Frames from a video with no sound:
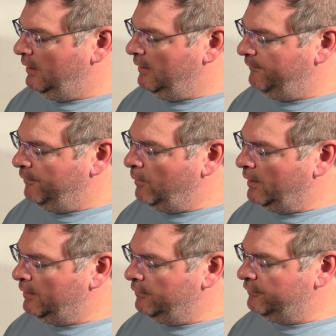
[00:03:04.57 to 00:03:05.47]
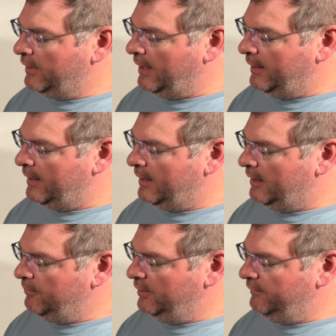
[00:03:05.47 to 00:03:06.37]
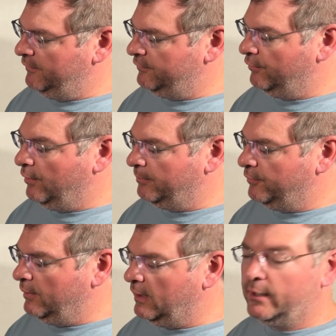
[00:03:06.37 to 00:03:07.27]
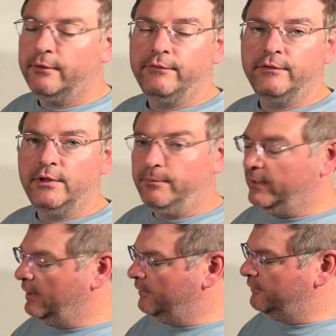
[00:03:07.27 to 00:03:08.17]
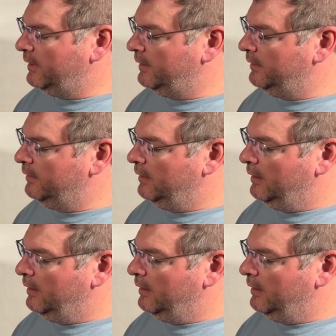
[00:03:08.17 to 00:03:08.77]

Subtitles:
If you want to go sky high, I believe this will go up to 150 PSI.